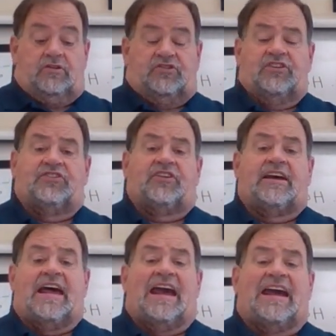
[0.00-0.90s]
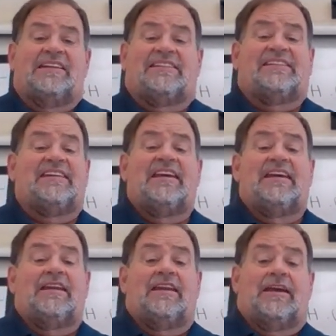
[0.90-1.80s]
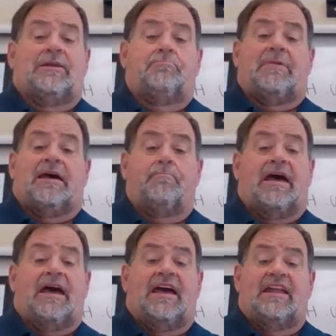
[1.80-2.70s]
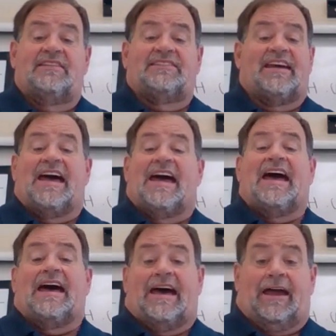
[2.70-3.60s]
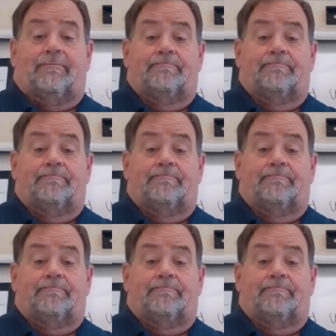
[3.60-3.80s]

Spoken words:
She said, I can see it in my mind's eye.